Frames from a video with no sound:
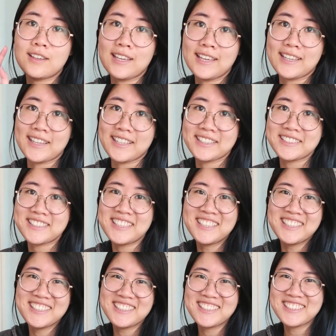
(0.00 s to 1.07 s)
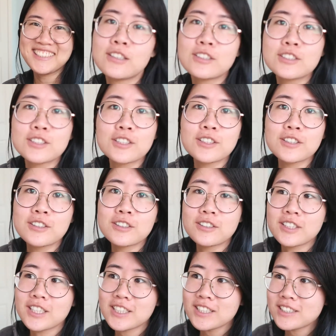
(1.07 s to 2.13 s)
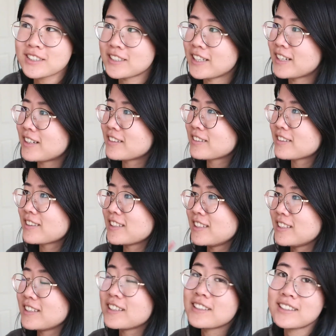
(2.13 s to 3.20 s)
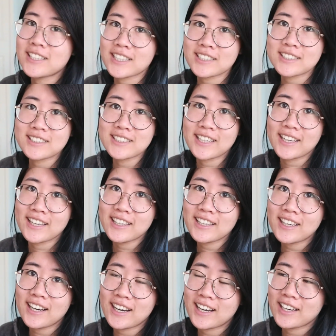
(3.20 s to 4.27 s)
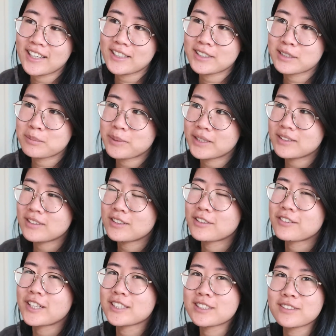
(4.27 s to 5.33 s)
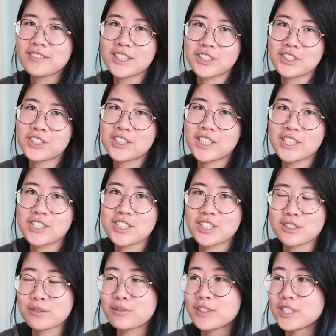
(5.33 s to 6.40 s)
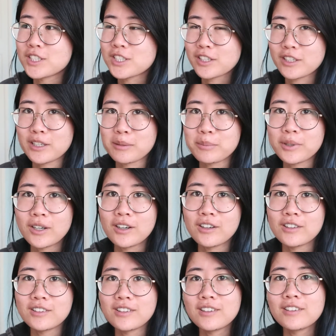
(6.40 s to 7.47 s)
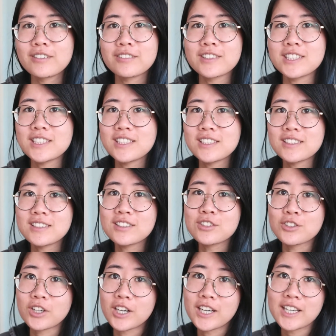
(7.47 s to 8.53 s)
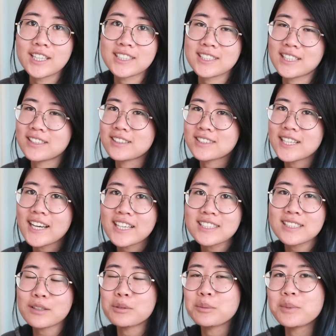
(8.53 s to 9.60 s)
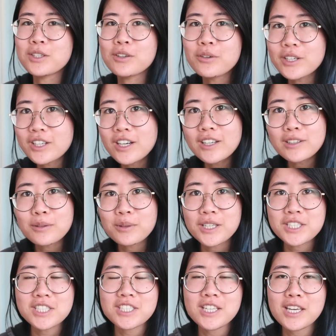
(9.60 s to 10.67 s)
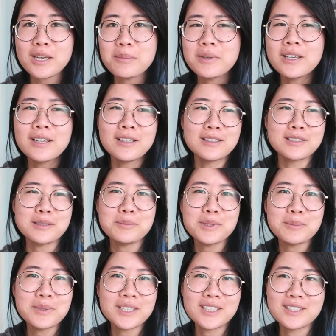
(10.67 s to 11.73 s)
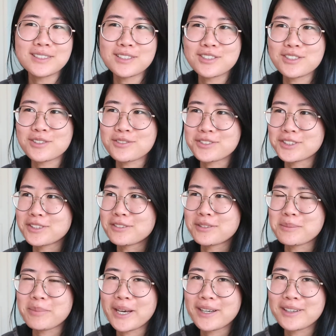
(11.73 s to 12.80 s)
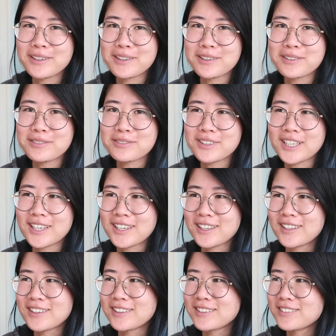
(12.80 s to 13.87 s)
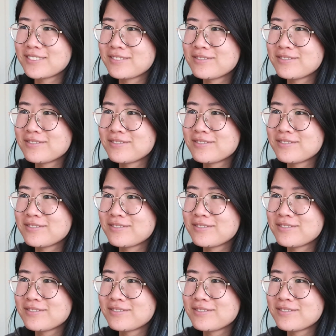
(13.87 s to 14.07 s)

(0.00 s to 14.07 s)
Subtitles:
Hey guys. So it is now the next day. I spent the rest of yesterday just finishing up all of the drawings and designs that will be going on the washi tape, simply because it's just really repetitive and